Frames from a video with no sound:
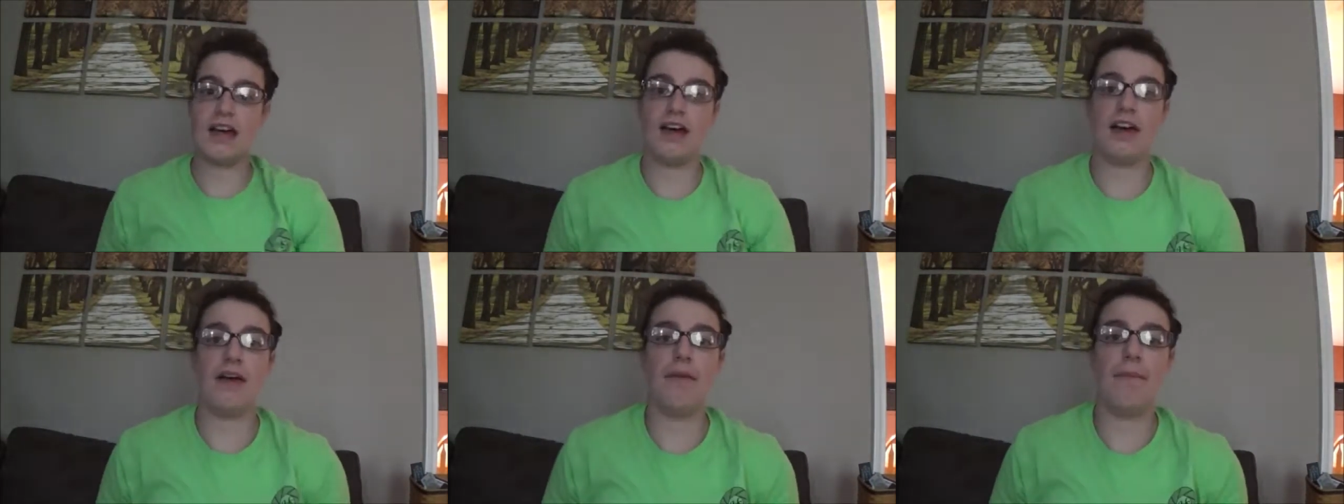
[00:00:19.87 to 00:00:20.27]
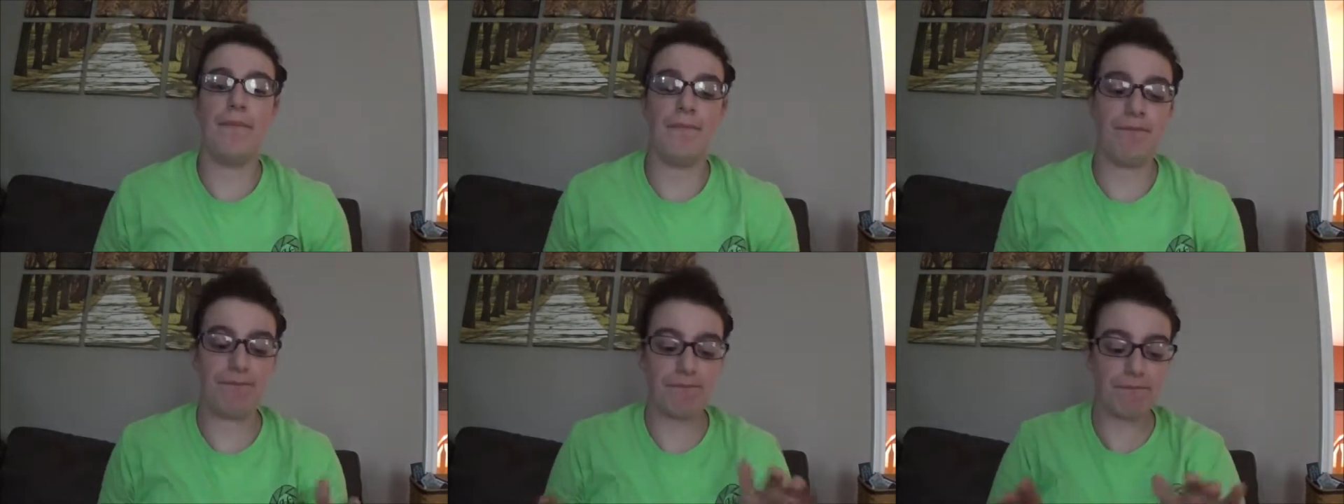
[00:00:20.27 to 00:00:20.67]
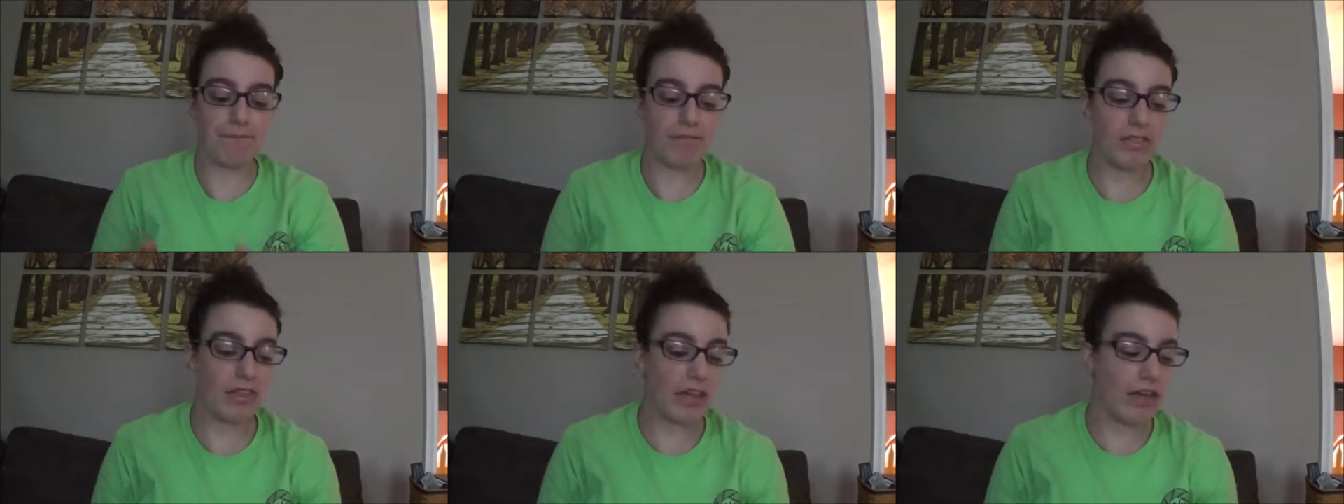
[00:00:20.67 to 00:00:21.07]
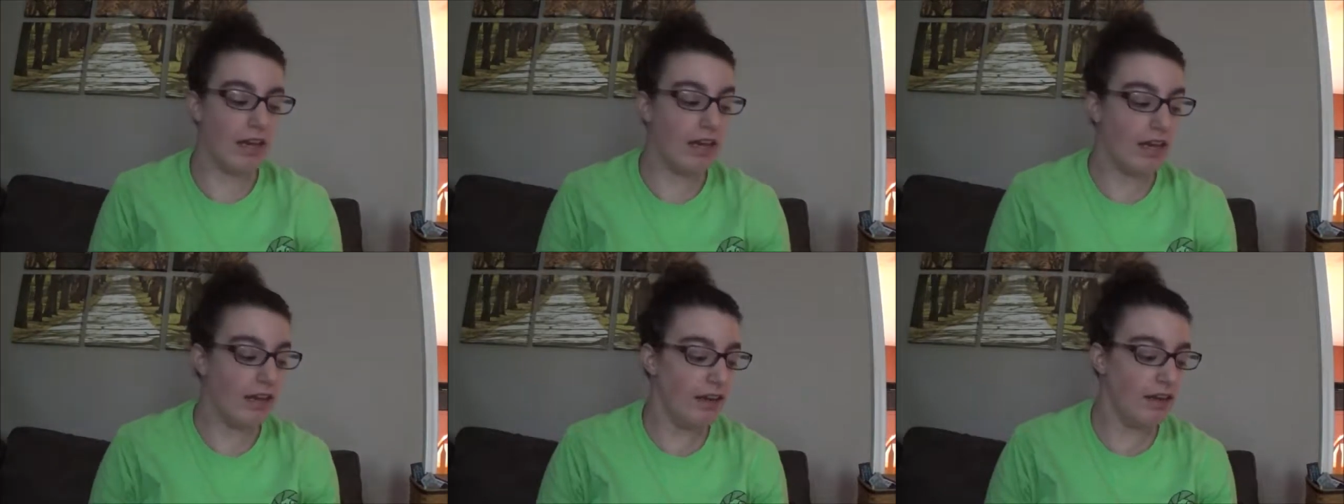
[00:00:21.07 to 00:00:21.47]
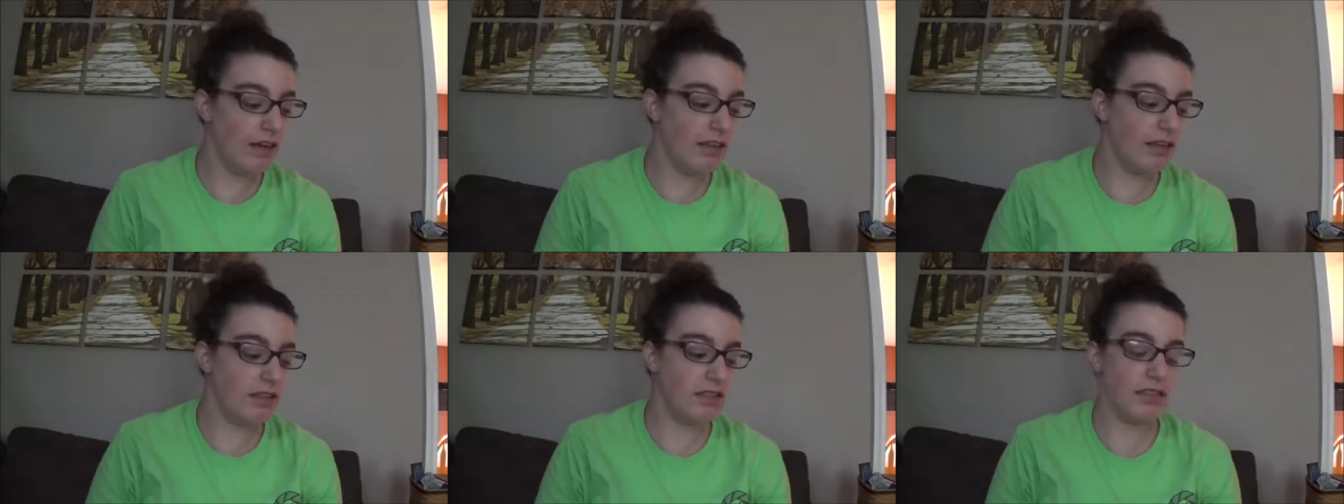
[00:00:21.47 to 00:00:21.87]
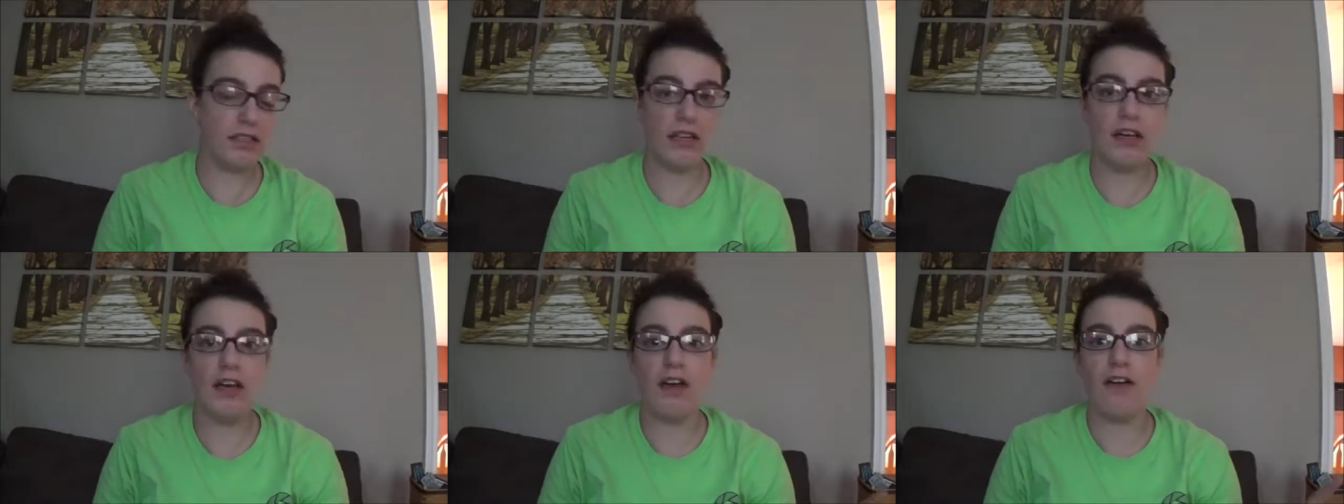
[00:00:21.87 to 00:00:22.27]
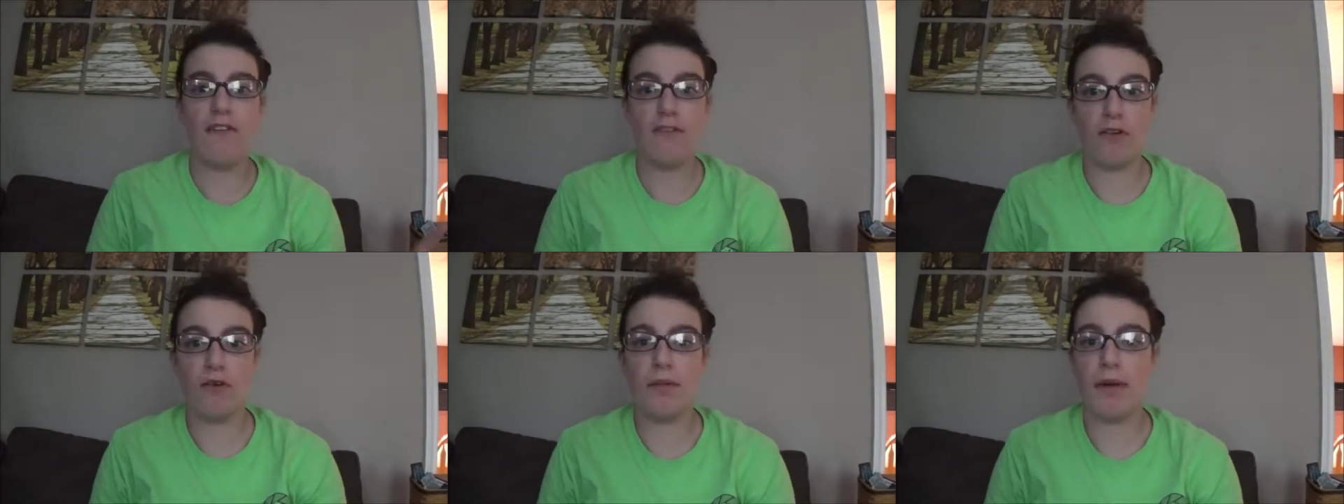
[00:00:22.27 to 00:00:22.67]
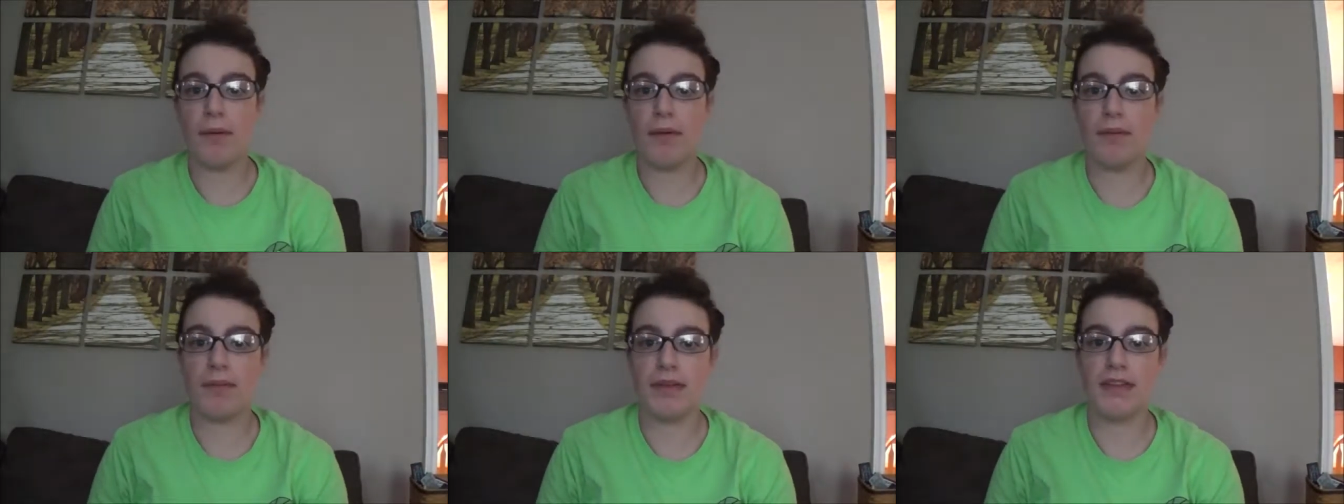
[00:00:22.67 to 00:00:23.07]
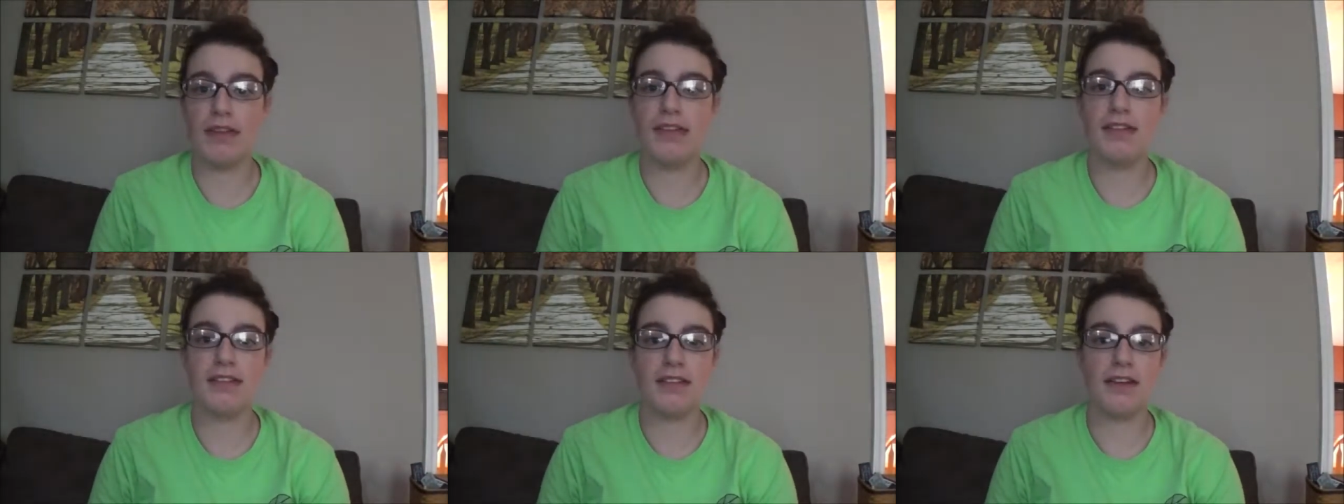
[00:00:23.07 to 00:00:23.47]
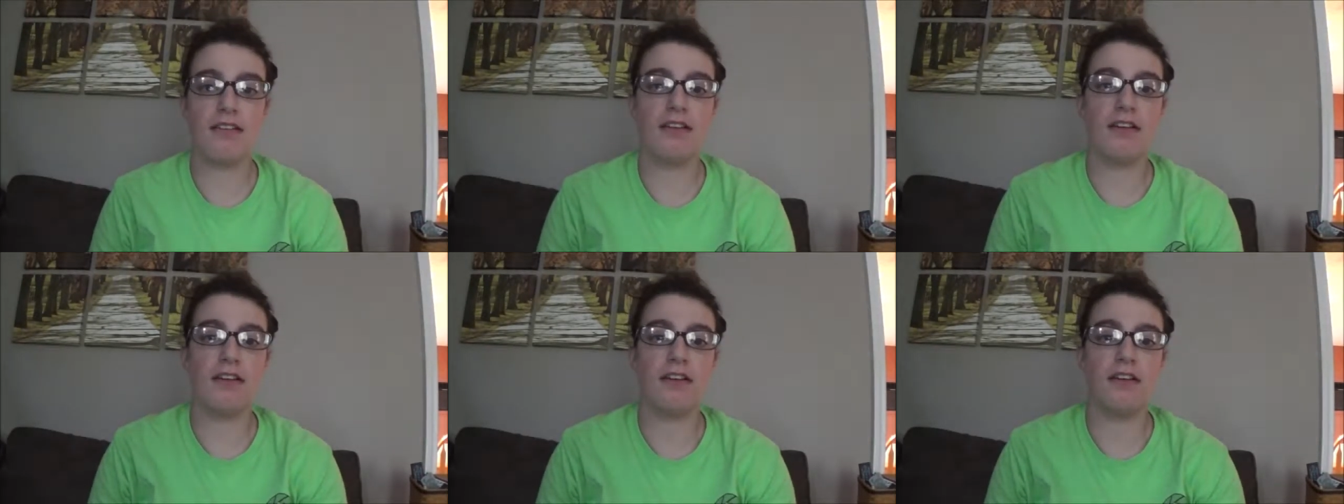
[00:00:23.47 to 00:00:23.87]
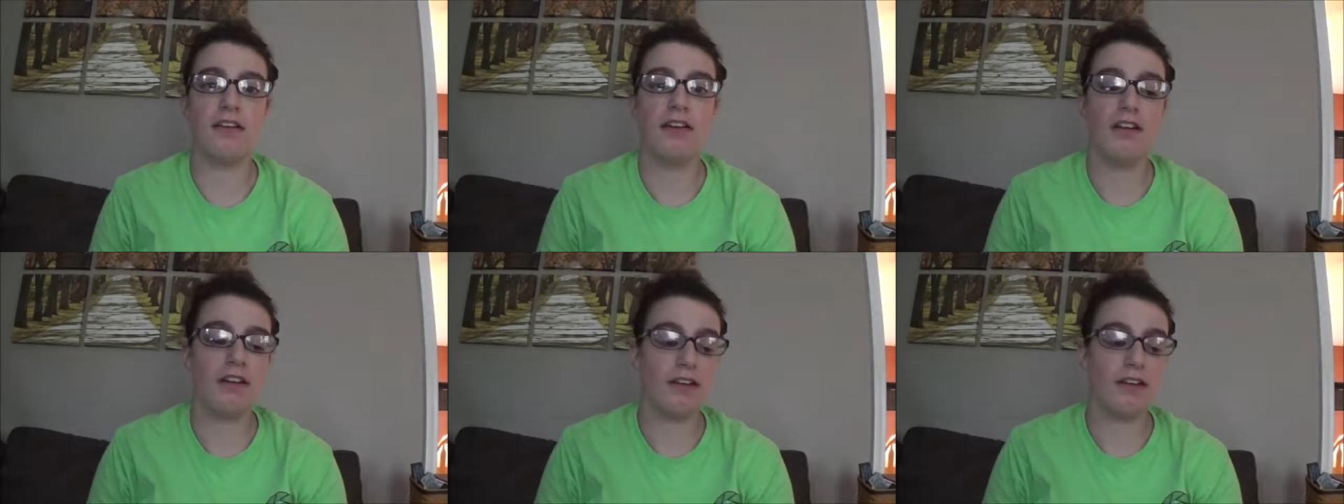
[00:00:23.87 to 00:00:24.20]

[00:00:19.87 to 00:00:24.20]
Um, it is for my puppy. He's down here.